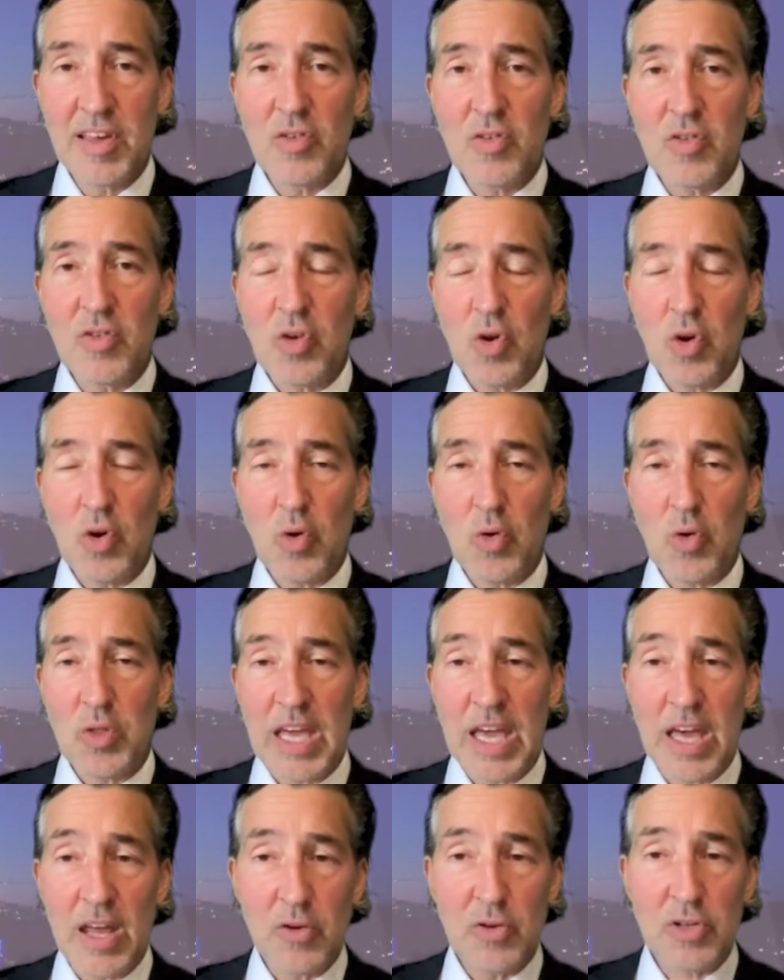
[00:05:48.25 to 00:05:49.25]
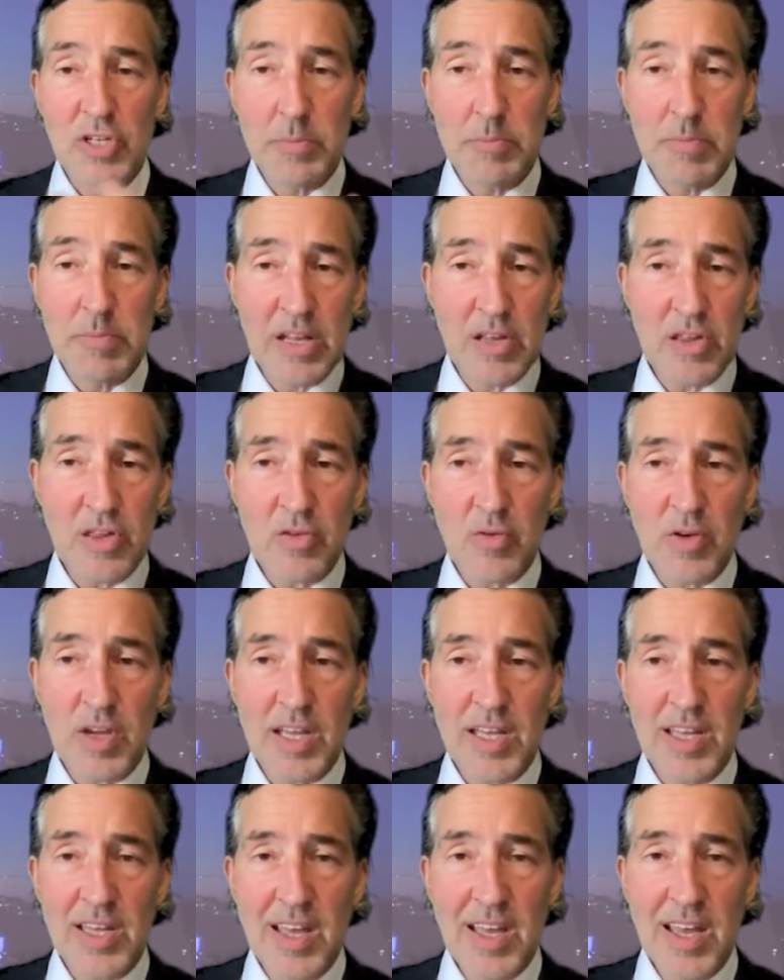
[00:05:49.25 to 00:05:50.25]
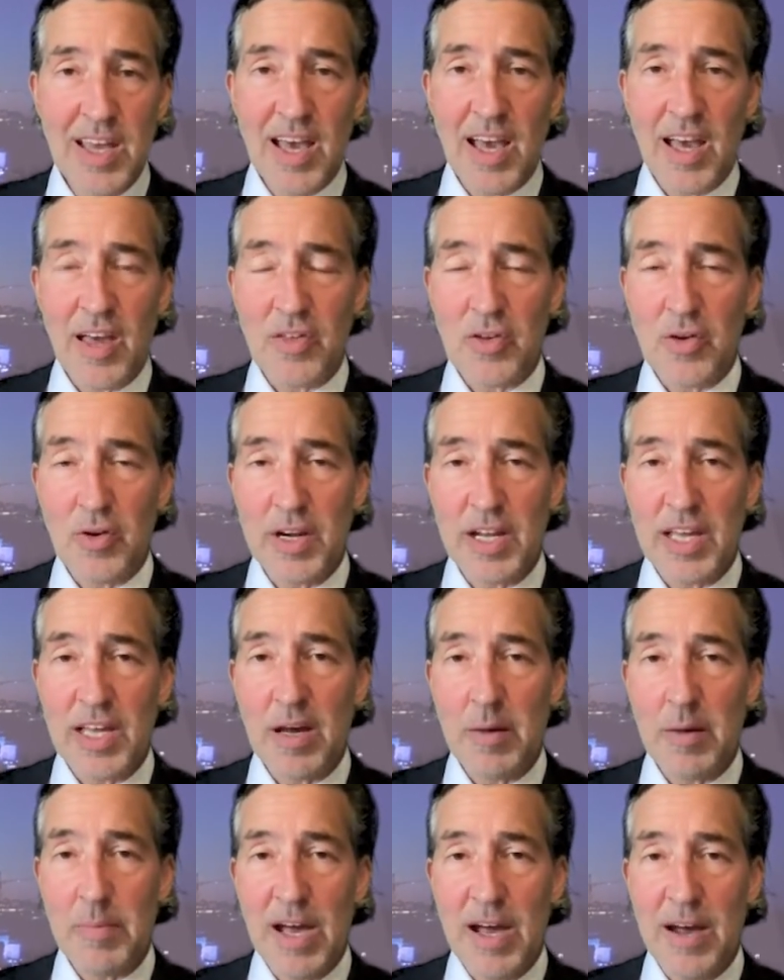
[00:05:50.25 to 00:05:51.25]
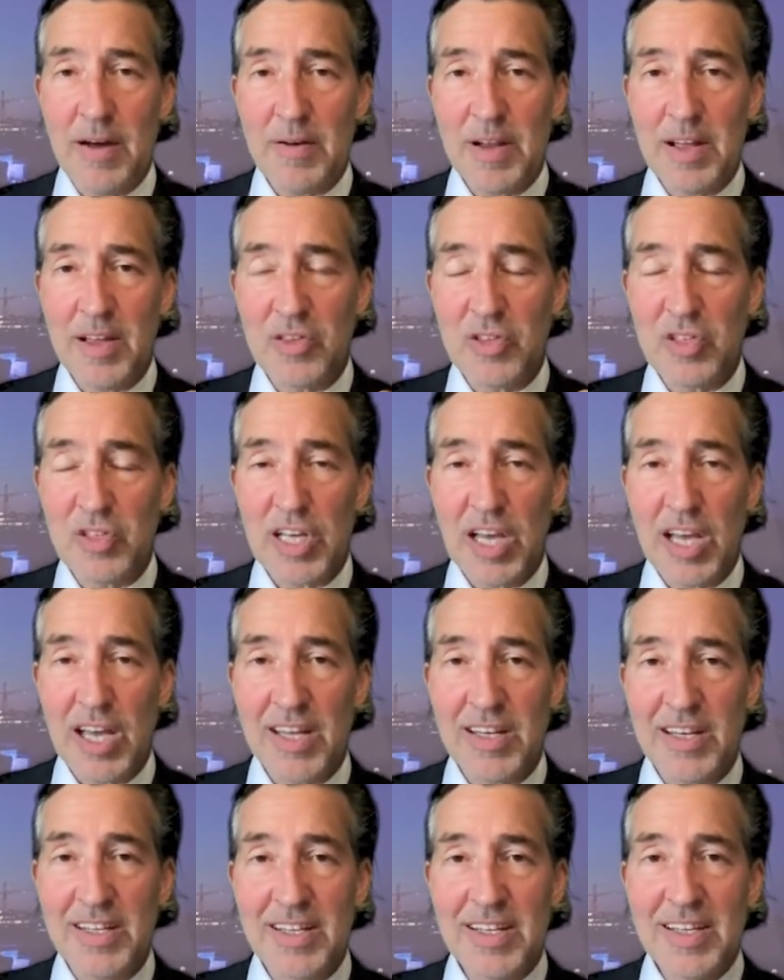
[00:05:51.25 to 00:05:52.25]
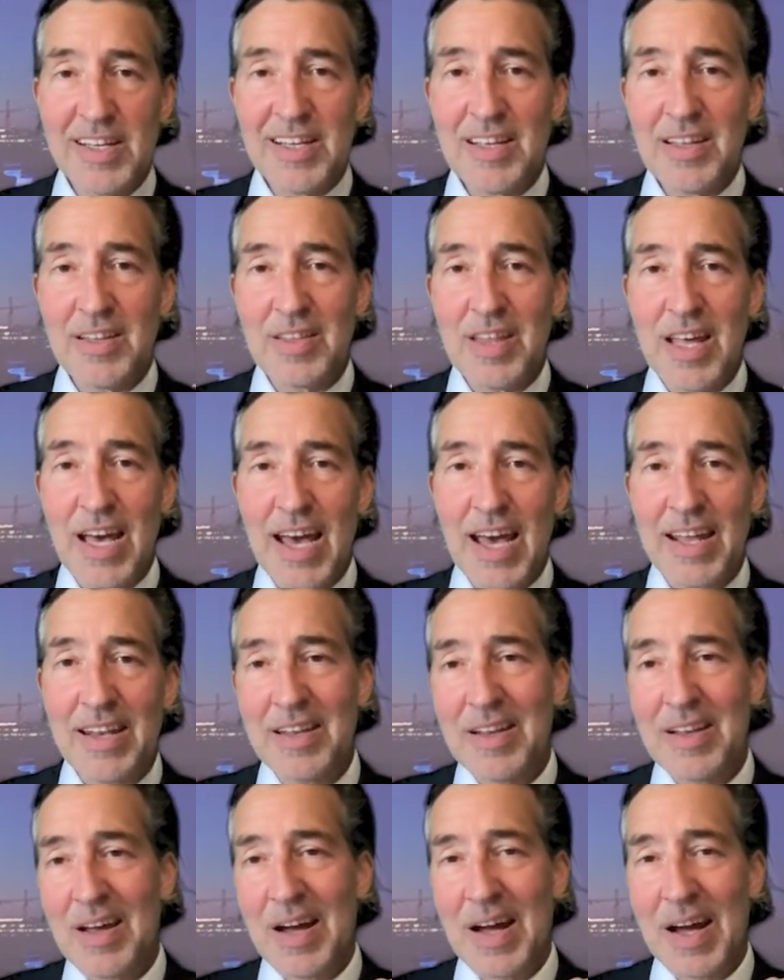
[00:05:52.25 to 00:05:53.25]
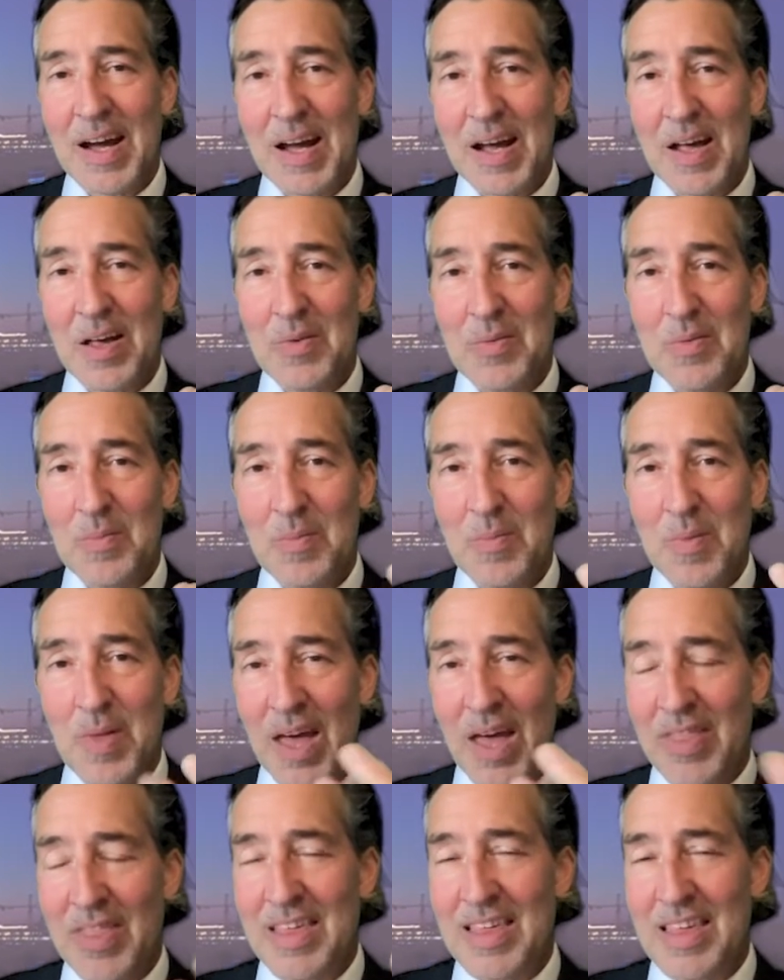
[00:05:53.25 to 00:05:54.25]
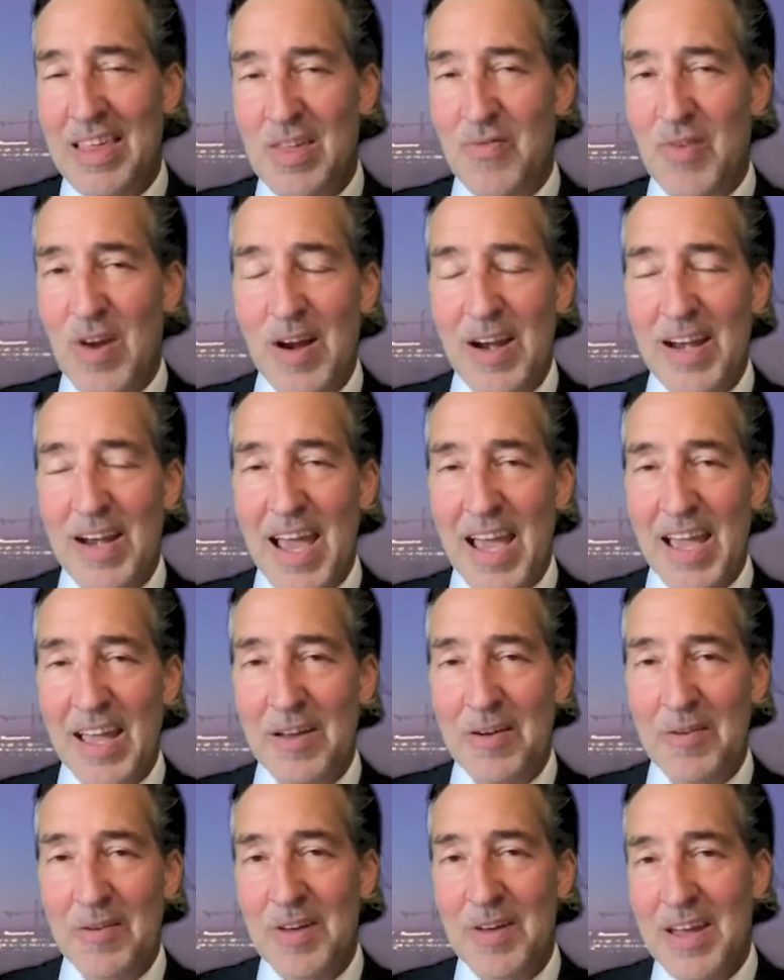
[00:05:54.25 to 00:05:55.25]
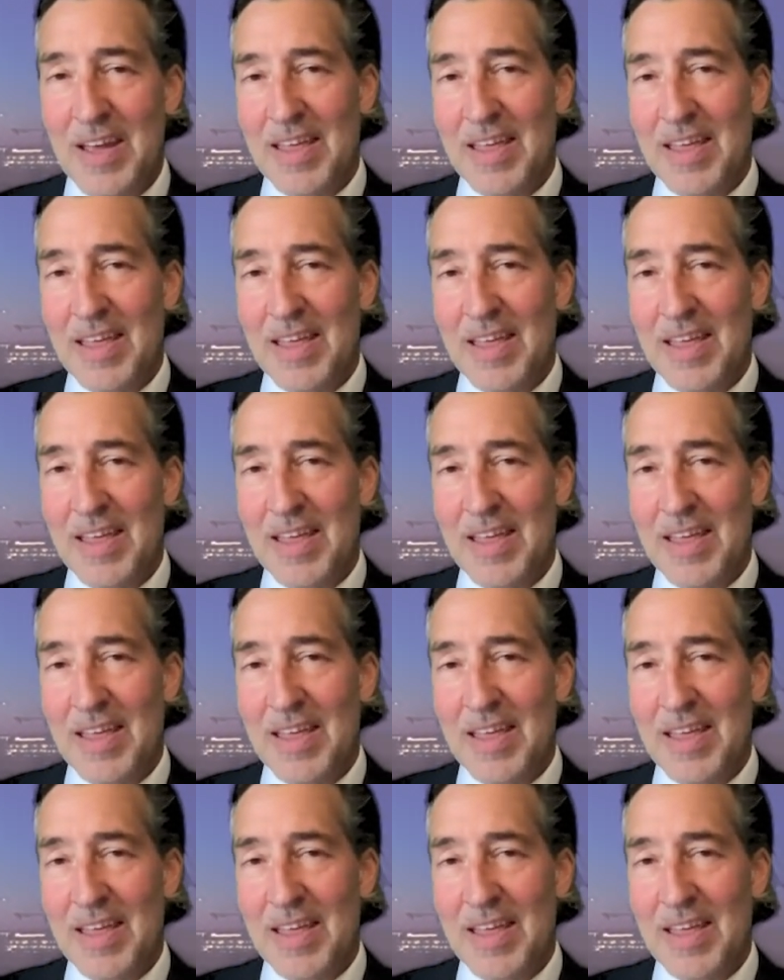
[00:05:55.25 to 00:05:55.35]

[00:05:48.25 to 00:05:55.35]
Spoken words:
So the energy ministry has already come out and said that, and this is very negative,